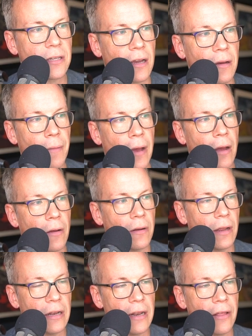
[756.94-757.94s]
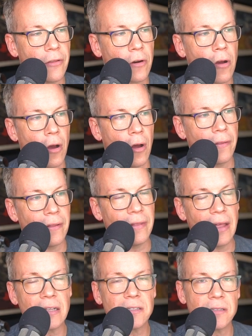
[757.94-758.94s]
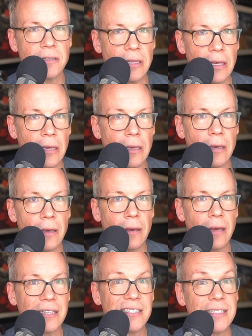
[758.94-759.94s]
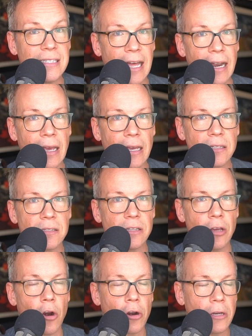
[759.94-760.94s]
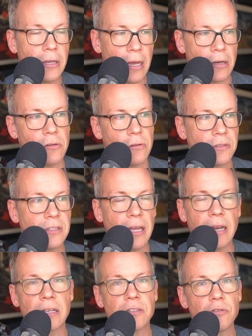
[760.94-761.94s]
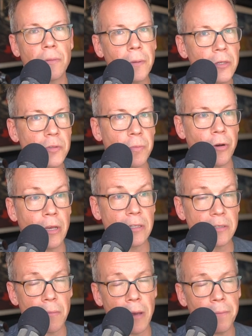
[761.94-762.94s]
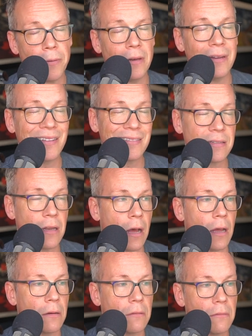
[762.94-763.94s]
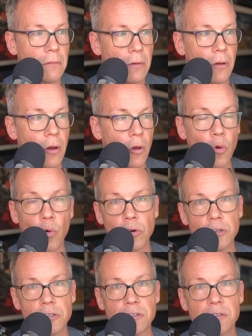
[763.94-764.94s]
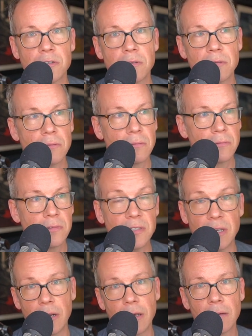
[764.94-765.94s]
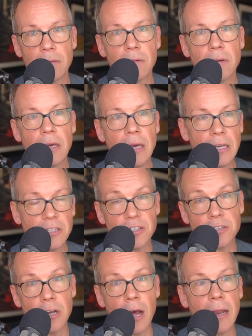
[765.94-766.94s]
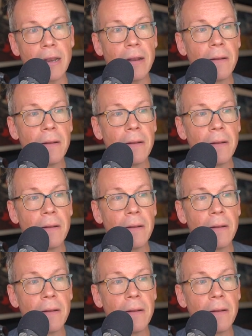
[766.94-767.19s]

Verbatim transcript: talk about another con and that's the aesthetics, the architectural aesthetics. Dripping Springs, in my opinion, is not a gorgeous city. It's just not.